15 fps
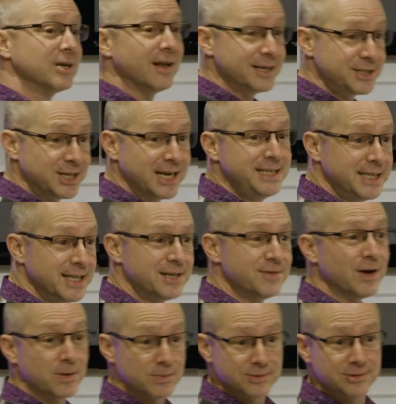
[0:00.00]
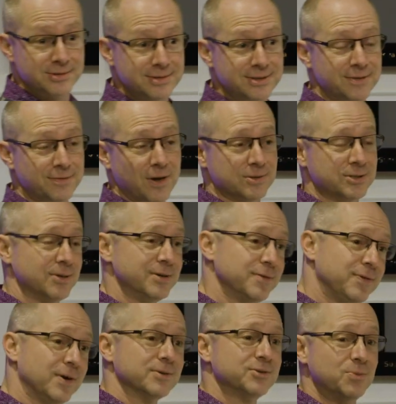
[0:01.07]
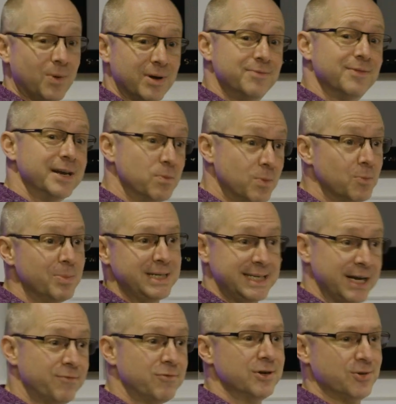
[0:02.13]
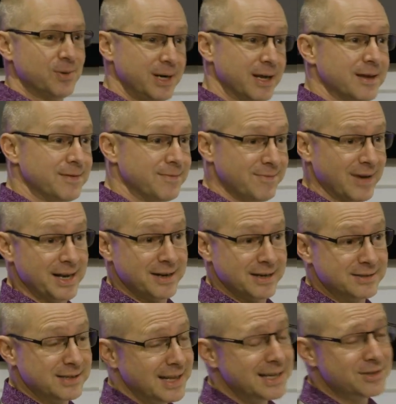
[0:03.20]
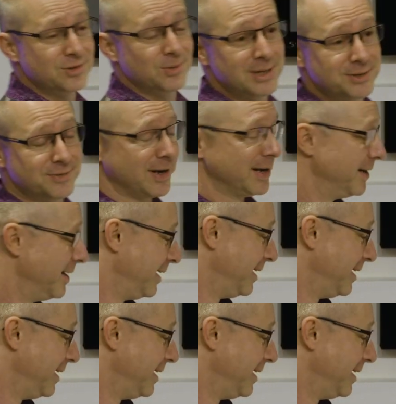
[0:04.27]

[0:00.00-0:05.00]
like changing the defaults. So defaults on one vendor will be different to another vendor. So that's always fun